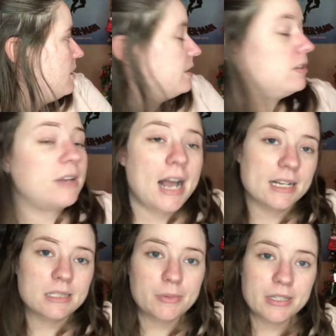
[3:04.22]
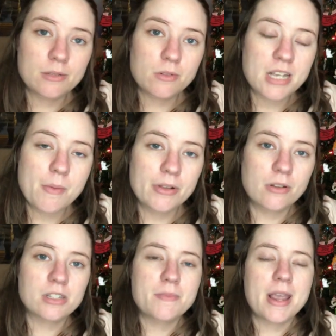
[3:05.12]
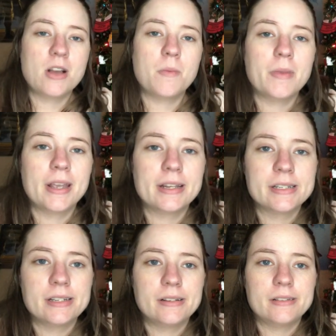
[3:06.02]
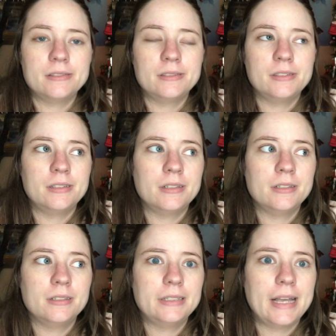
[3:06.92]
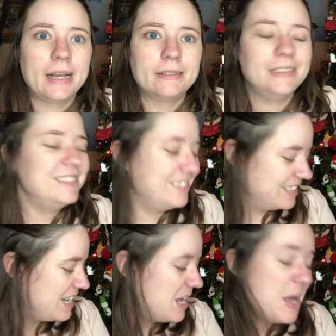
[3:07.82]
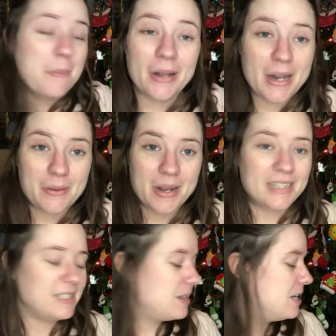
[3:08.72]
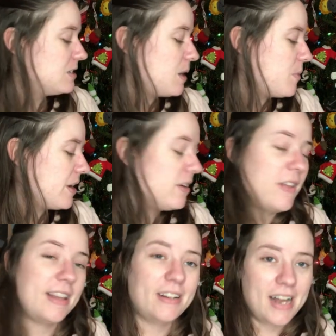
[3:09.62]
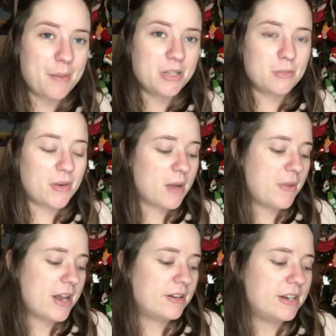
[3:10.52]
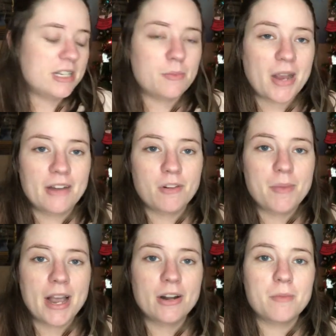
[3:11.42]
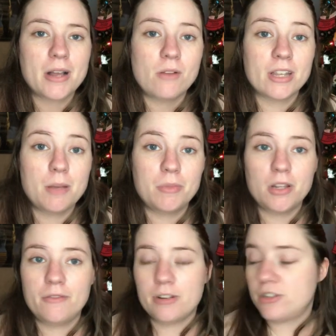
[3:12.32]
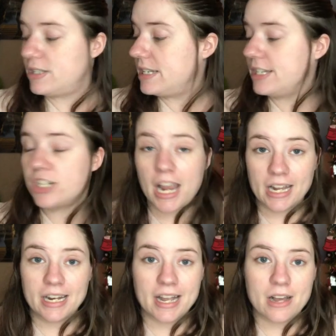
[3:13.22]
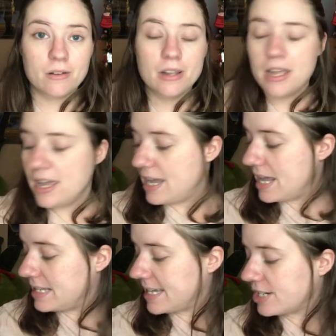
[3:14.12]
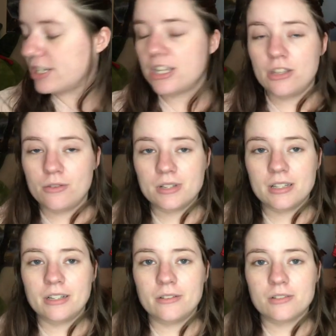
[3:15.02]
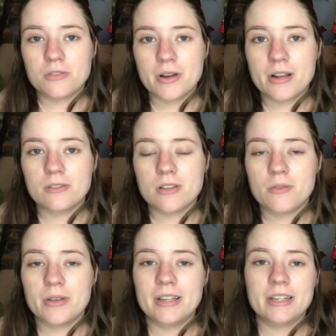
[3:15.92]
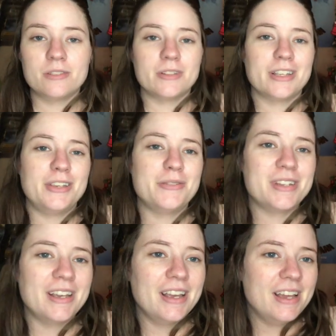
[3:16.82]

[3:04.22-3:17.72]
little guys, because it won't take me long to make them. And yeah. But anyways, so I'm working on that little Happy Sprout pattern. It is a paid for pattern, but I'll link it below if you're interested in checking it out. And it's actually cute. The little story goes along with it. It's really cute.